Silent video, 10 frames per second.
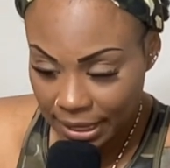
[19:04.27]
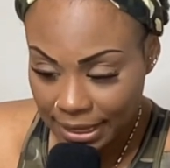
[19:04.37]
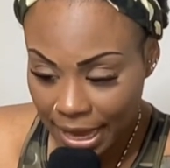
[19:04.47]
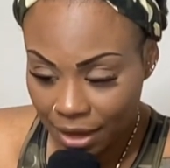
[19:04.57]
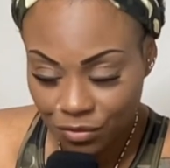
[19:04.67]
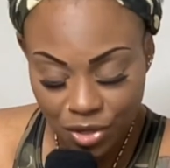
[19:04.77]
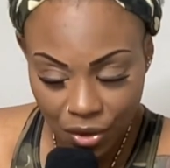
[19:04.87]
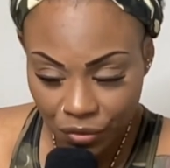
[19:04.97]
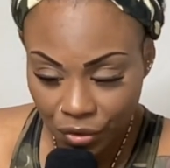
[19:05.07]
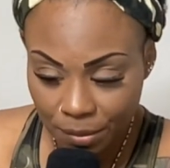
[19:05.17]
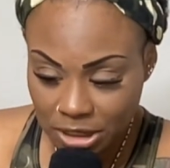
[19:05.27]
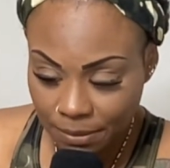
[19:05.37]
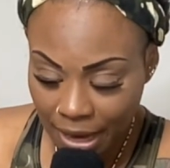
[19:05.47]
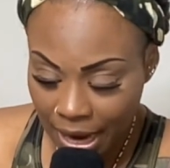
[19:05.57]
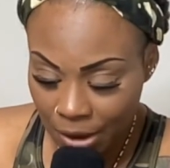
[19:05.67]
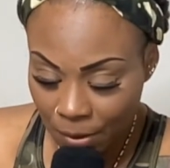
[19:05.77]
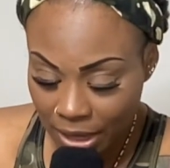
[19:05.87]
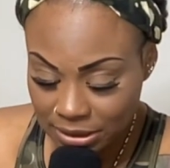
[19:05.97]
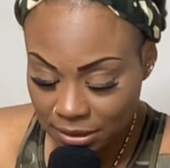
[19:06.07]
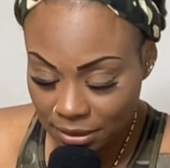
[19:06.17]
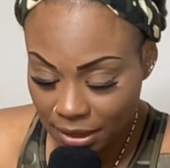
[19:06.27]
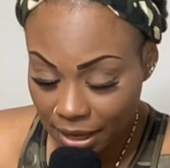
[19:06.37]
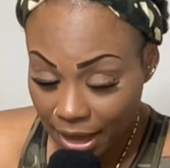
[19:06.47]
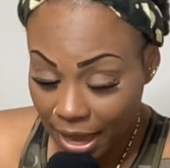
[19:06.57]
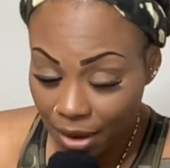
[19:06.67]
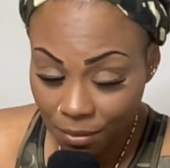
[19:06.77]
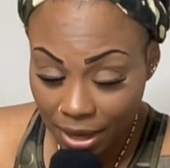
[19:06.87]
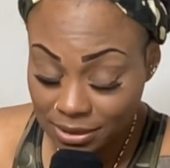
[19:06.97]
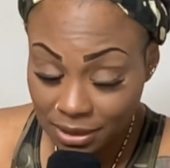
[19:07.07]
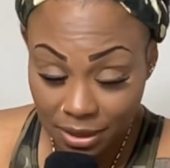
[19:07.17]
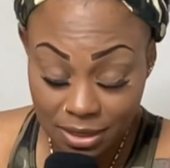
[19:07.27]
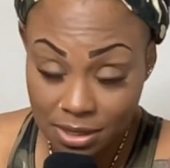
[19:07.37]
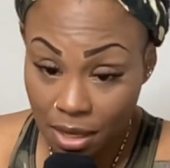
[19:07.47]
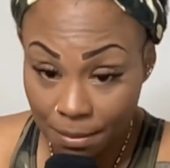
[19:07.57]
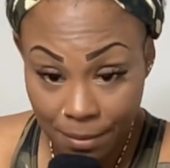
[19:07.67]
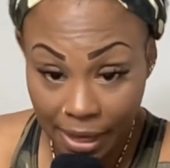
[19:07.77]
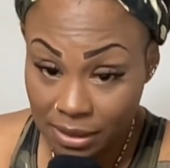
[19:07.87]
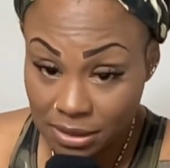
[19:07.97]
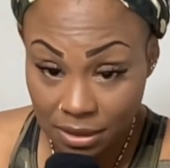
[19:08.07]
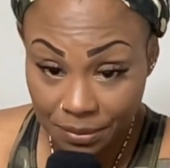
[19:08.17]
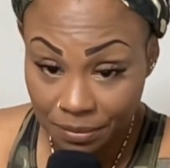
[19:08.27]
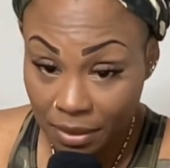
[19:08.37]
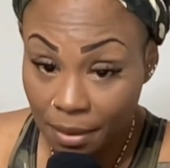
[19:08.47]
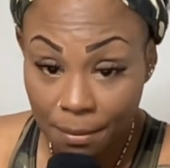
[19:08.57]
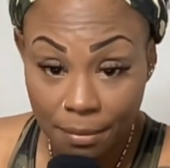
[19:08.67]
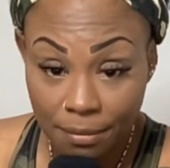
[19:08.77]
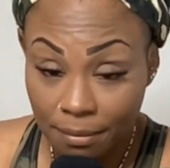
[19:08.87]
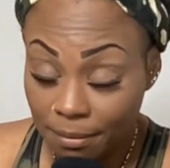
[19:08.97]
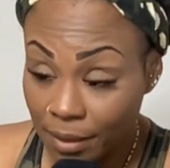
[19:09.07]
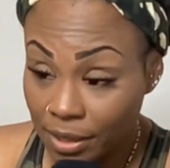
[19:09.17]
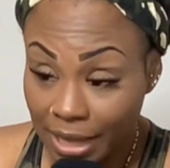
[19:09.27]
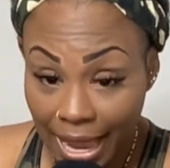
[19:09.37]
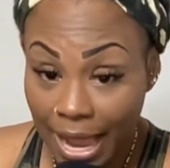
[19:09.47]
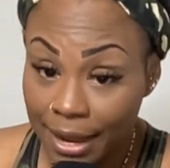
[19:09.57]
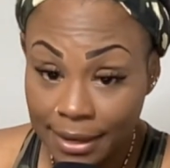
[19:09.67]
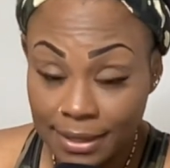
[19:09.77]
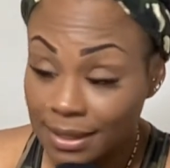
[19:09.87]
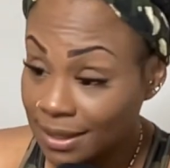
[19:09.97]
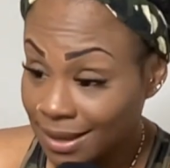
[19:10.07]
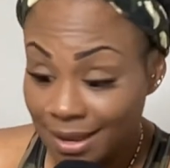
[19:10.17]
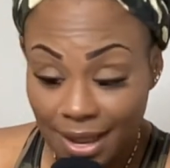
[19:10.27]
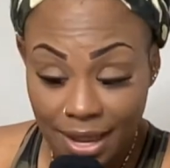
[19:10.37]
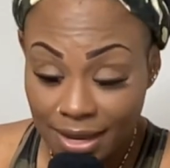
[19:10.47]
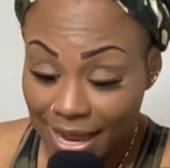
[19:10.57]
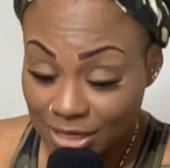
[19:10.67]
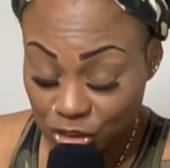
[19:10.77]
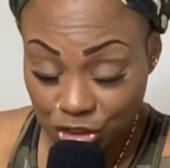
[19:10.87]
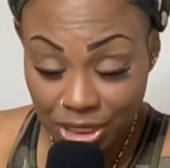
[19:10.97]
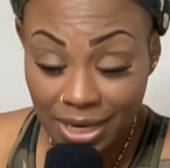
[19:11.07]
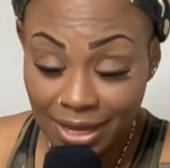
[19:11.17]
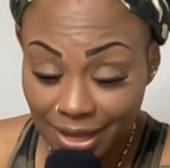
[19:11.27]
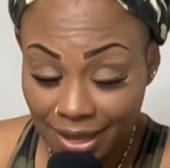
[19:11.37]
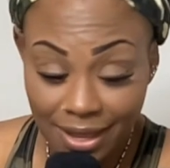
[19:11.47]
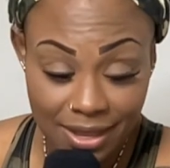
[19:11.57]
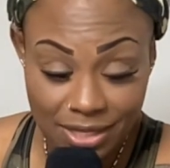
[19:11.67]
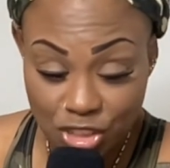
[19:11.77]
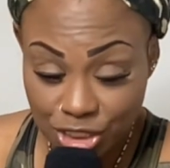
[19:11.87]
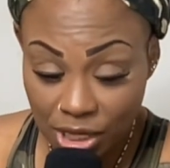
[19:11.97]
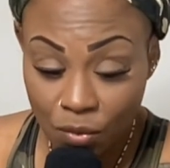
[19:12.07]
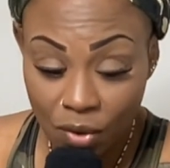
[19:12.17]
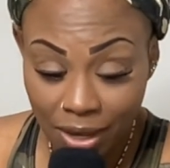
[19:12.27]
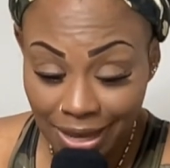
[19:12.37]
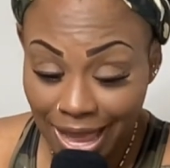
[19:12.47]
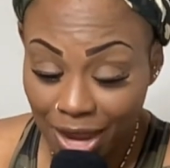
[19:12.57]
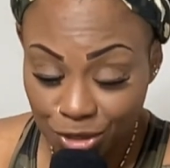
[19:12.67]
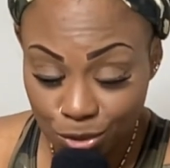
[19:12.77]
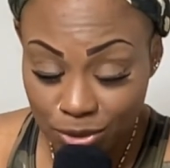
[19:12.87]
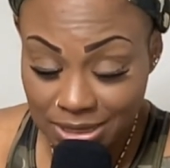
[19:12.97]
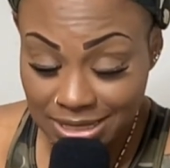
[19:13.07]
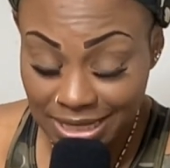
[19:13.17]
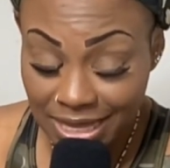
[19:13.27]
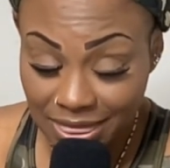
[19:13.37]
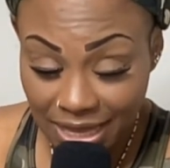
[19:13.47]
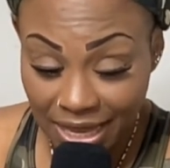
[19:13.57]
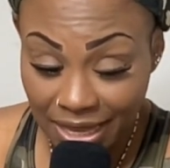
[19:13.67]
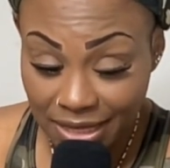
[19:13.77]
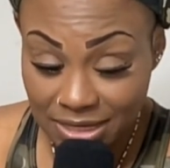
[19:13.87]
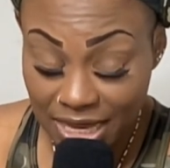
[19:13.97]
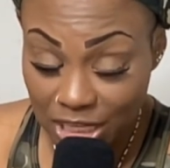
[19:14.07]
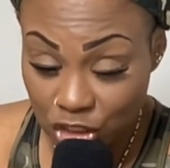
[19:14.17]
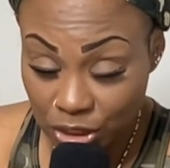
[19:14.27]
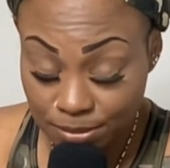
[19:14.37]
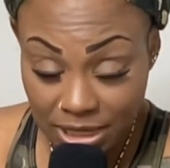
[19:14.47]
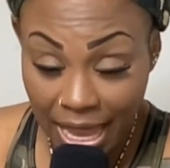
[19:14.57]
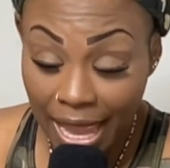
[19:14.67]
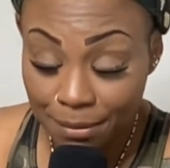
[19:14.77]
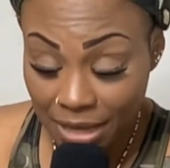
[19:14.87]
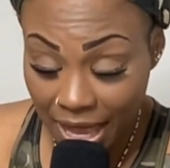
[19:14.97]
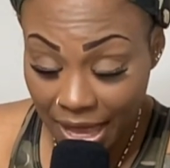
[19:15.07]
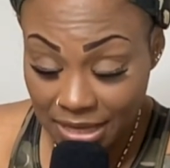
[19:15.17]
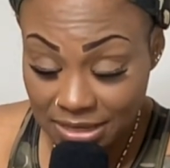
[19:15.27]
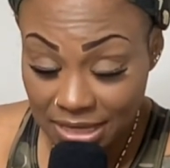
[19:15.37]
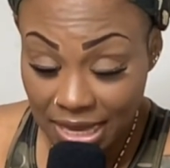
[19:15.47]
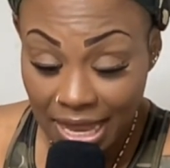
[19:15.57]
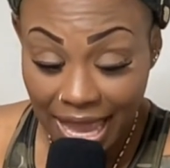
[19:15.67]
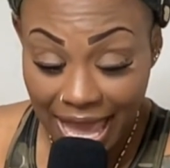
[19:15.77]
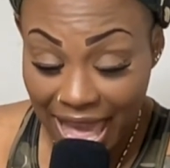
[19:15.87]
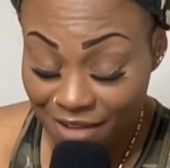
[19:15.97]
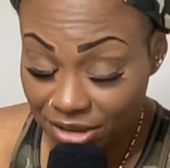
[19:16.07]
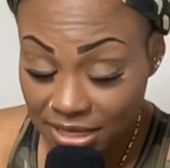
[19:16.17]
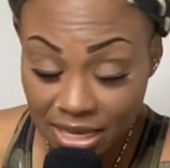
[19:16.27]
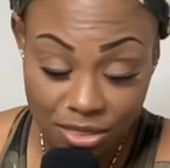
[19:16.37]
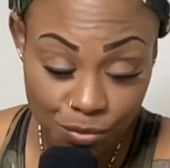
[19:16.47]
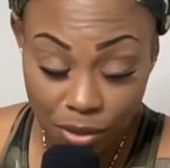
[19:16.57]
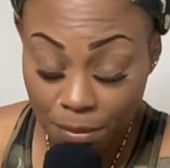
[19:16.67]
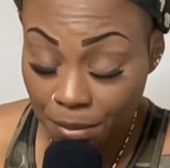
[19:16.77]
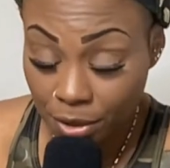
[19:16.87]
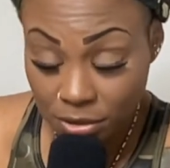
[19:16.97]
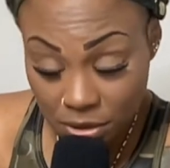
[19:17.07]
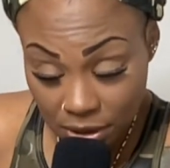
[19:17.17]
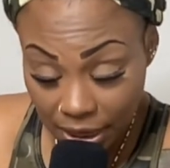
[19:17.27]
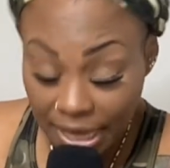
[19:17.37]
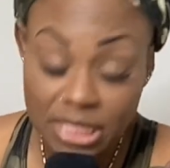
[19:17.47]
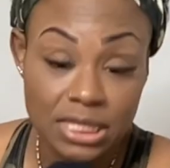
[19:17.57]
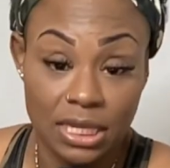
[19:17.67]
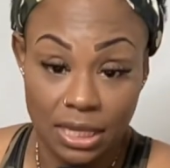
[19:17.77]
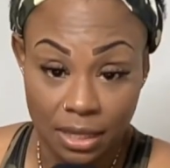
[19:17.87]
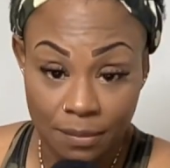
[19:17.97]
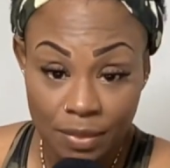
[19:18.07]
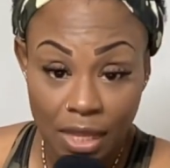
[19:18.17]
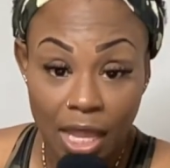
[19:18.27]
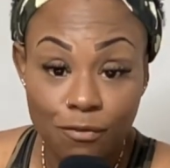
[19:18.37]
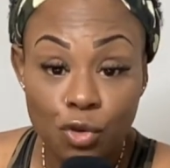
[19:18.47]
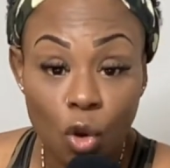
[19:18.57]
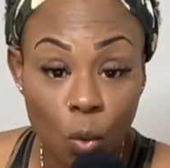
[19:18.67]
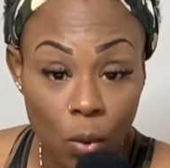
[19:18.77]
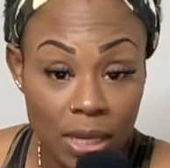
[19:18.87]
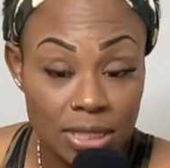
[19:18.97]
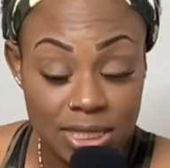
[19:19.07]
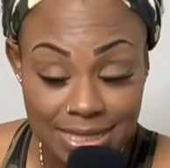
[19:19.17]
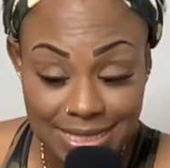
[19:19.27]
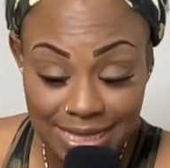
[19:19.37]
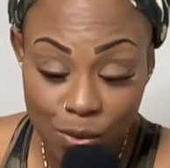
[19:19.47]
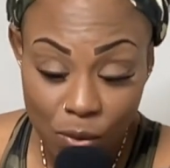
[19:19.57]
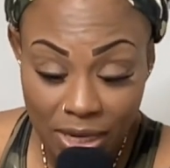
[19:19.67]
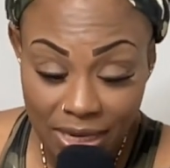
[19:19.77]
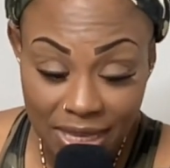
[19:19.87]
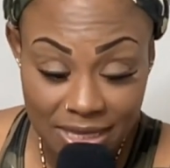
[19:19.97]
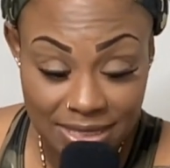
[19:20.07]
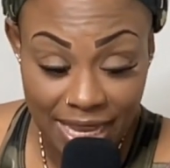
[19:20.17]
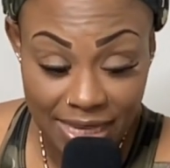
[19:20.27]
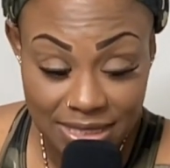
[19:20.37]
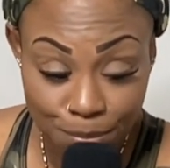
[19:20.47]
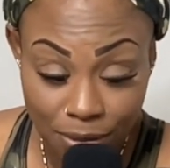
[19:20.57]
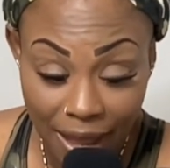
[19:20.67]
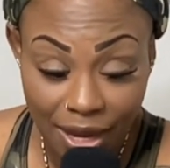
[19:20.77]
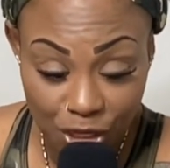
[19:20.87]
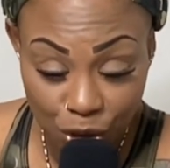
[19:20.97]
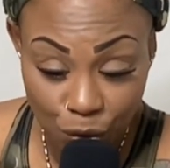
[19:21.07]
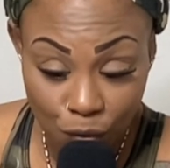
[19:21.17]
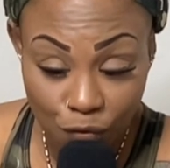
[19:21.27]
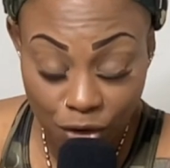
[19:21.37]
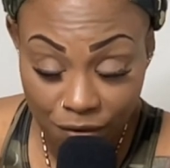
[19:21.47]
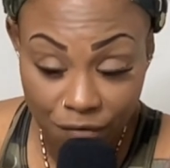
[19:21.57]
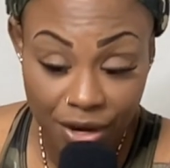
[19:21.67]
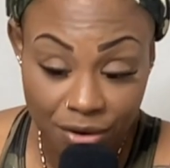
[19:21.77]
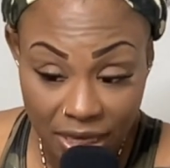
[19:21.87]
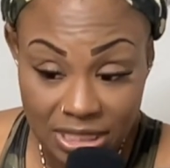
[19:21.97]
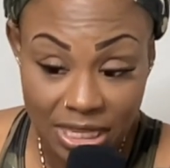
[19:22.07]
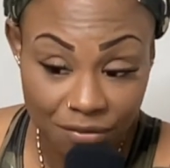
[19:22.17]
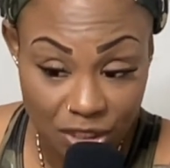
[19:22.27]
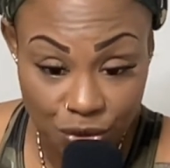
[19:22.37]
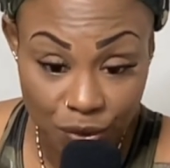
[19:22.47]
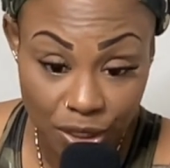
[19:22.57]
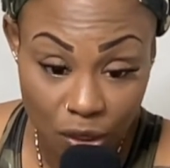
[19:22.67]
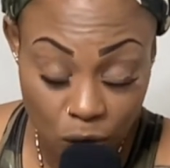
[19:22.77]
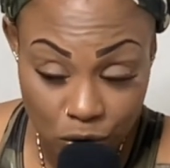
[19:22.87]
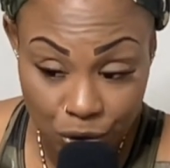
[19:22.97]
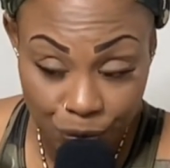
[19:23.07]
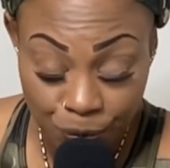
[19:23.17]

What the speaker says: Now, if you don't know much about ayahuasca is amazing. Mother Aya, she will allow you to see things and jump timelines and have a death and rebirth instantly if you are willing to see what it is that's blocking you from the very next level that you need to go to.